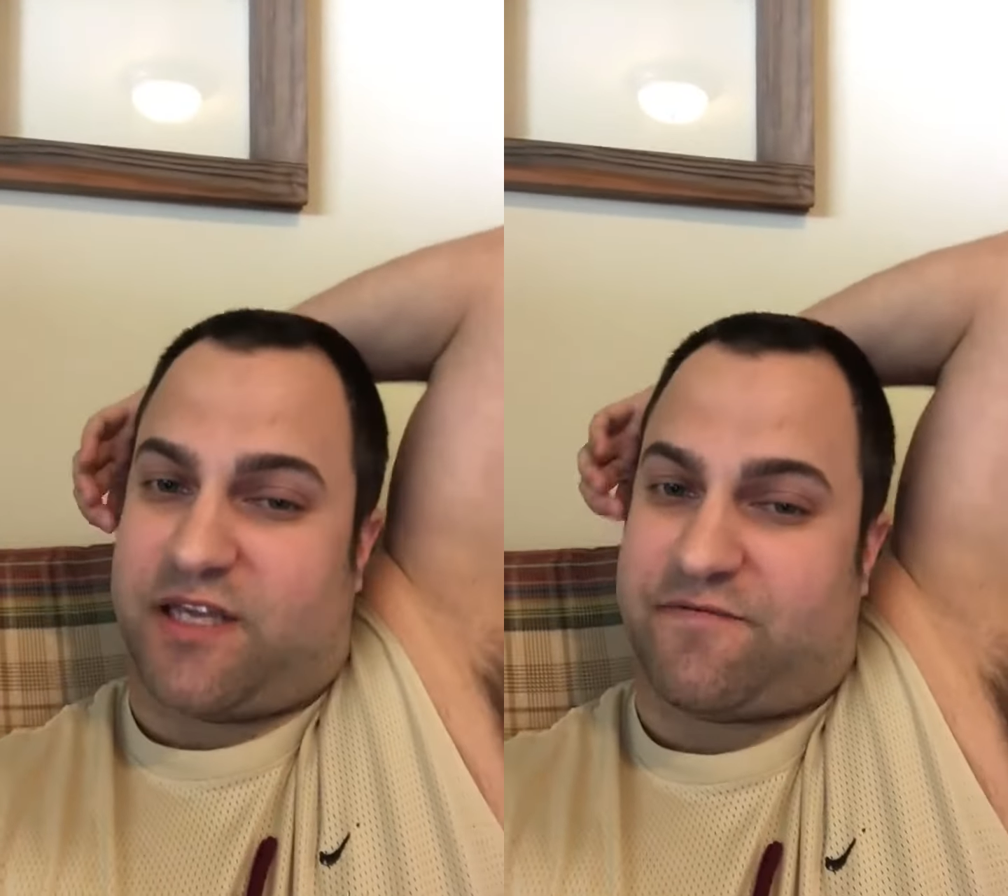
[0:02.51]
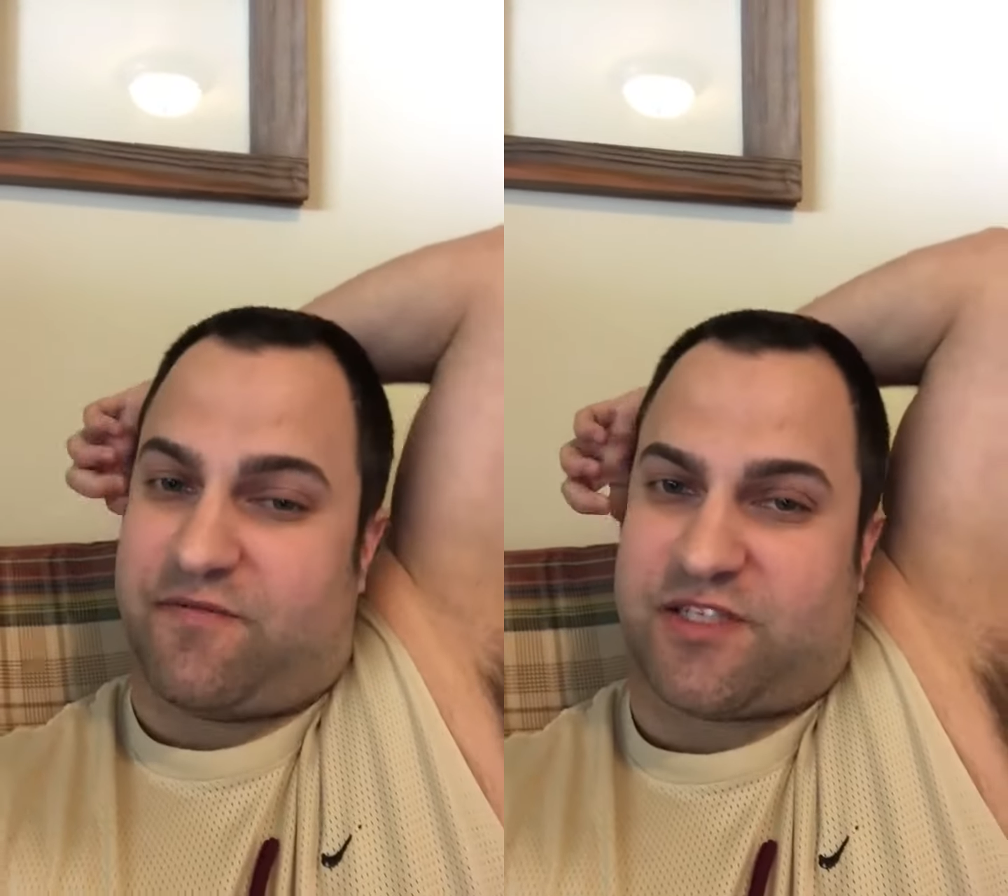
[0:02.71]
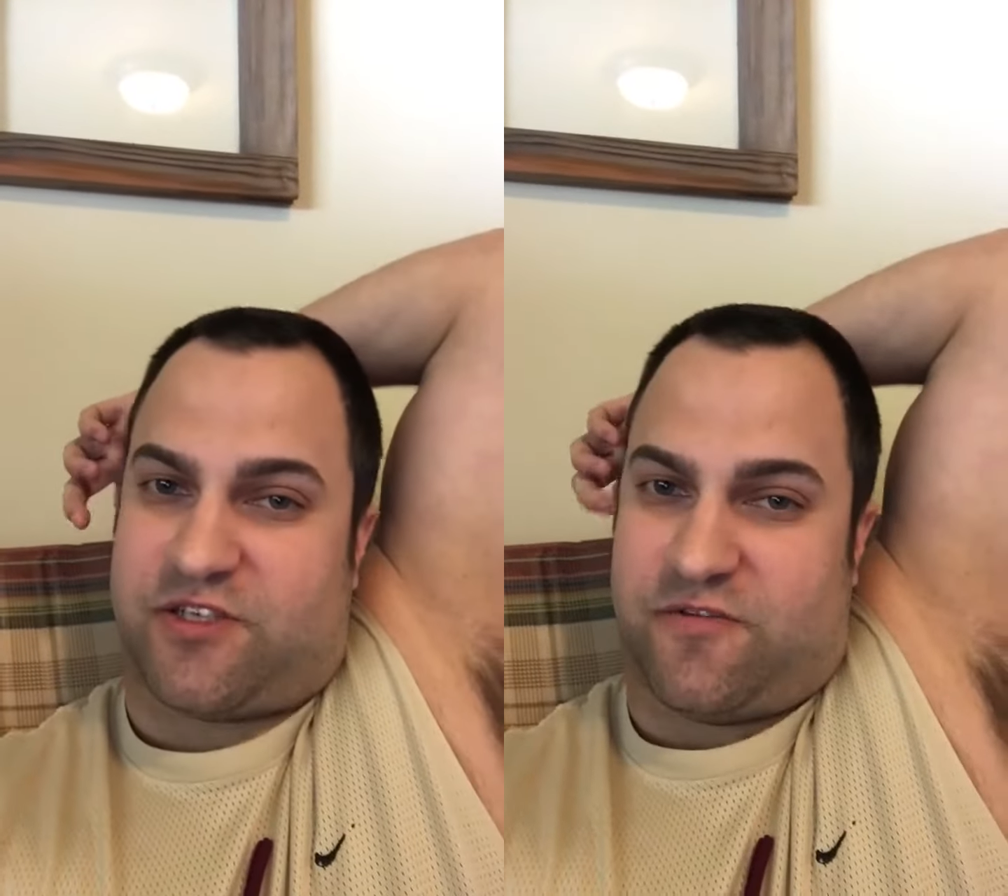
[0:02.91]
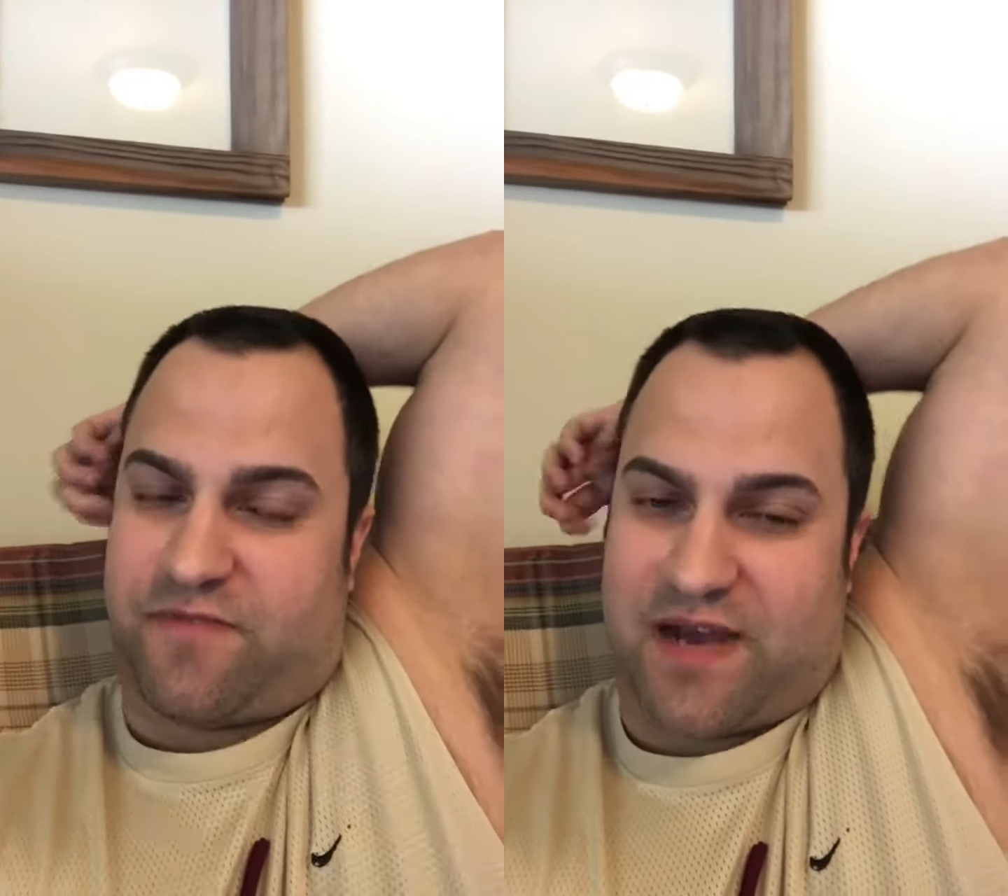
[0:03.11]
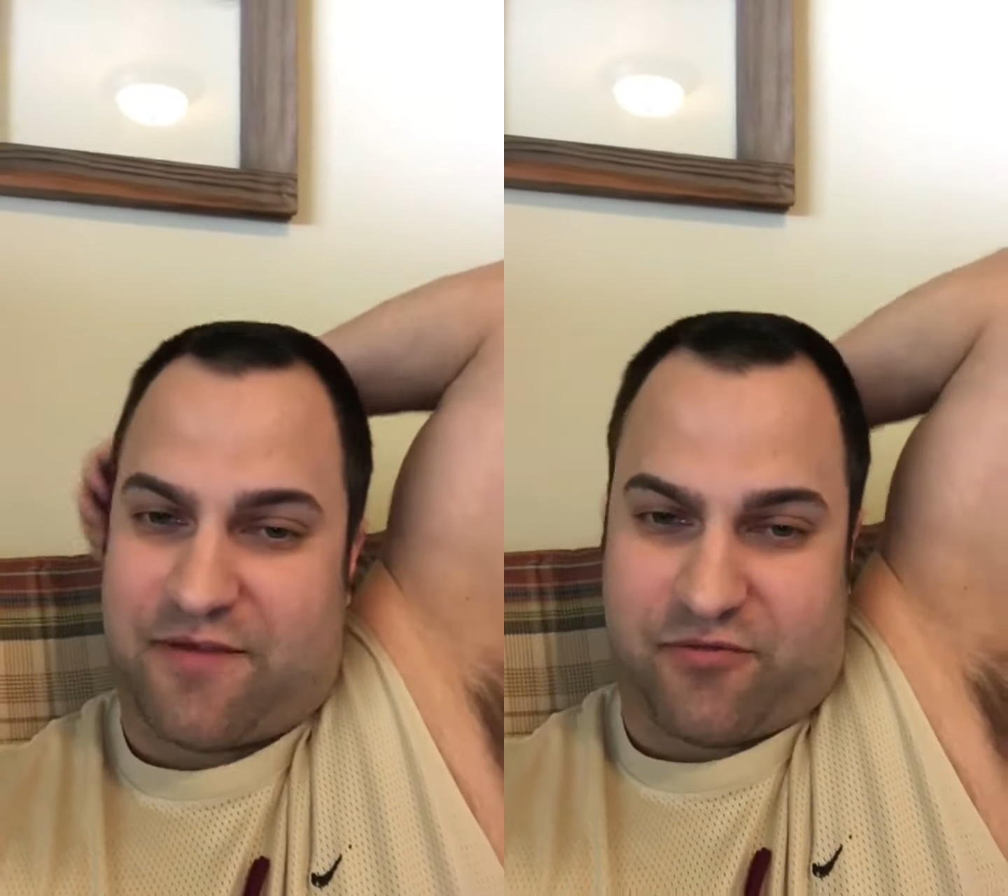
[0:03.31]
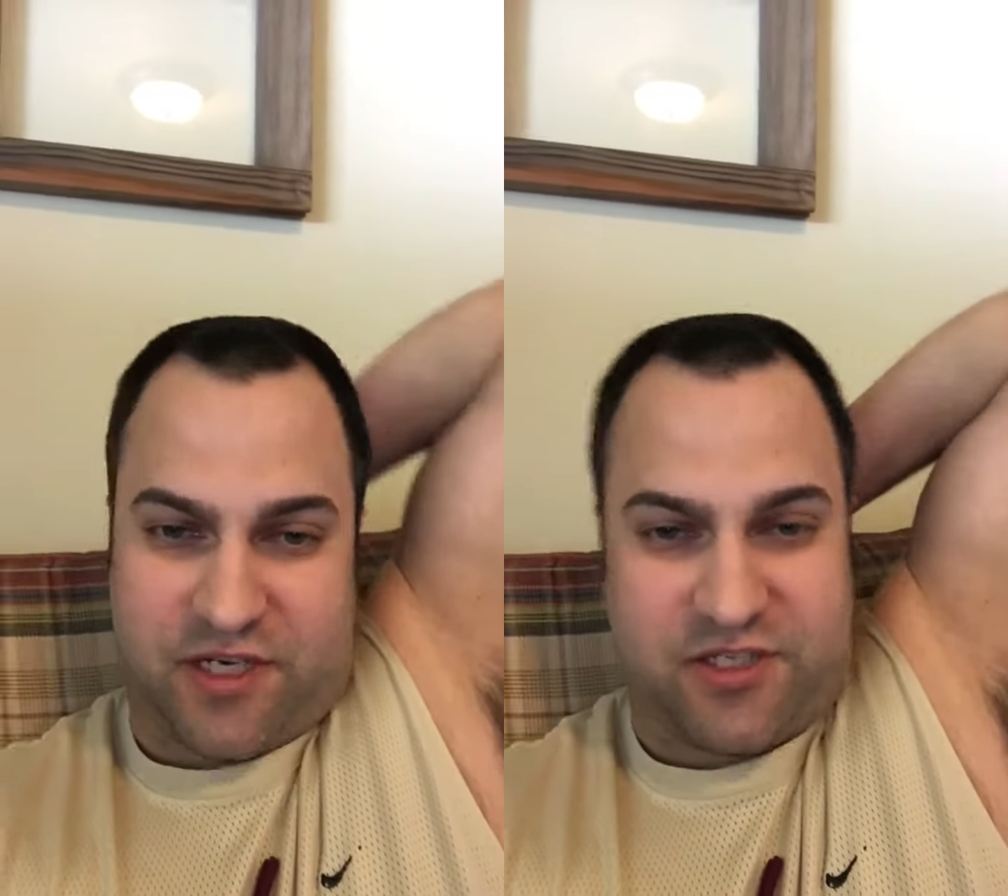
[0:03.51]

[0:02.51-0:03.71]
the infamous 253,